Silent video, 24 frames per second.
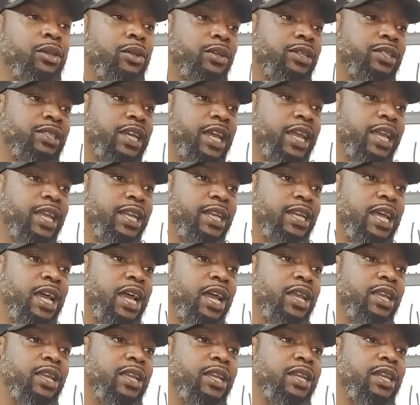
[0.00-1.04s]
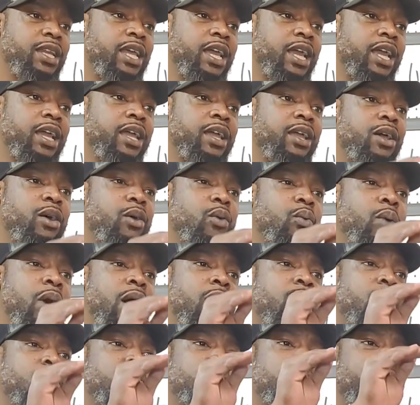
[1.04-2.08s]
You're taking down your debt
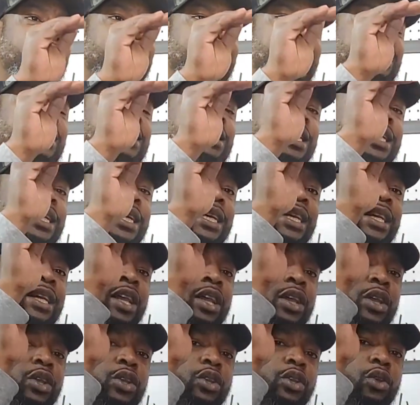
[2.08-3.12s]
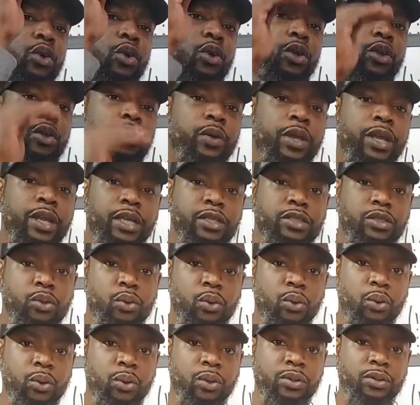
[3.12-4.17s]
while raising your credit
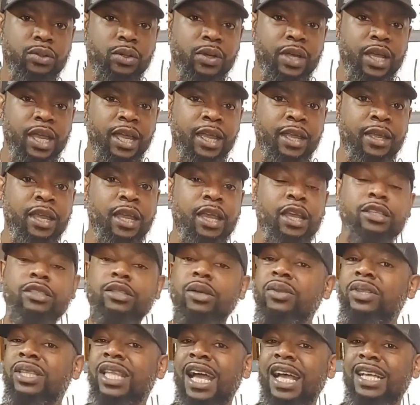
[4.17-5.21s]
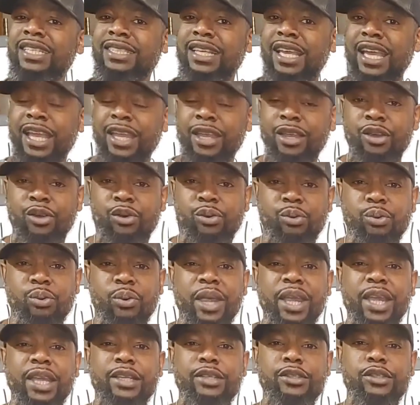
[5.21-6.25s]
scores. Okay, so that's a
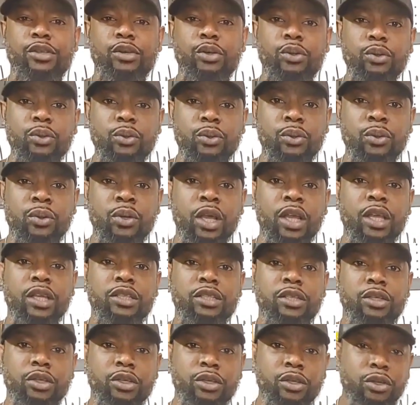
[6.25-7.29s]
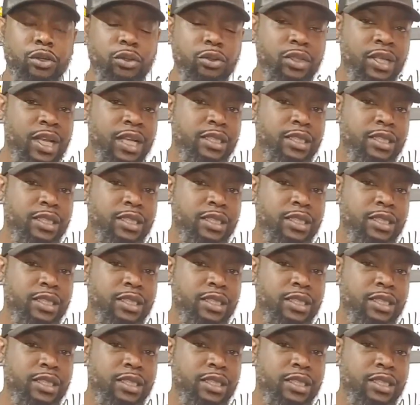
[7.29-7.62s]
great tool to use.